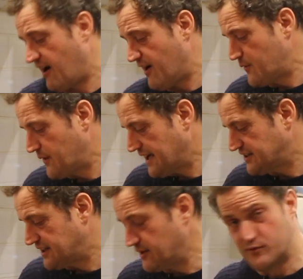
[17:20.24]
I would
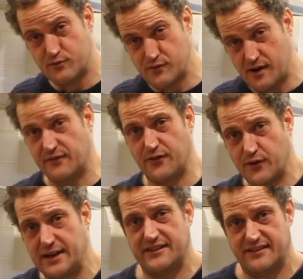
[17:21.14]
actually
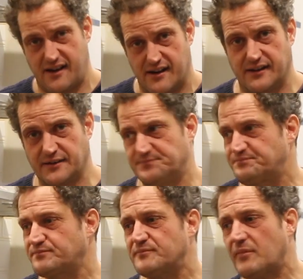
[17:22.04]
rather eat tongue
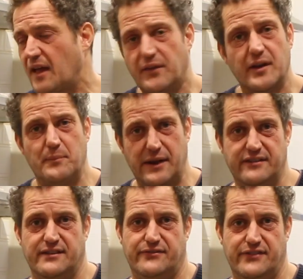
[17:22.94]
than a
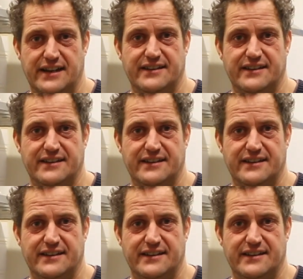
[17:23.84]
piece of fillet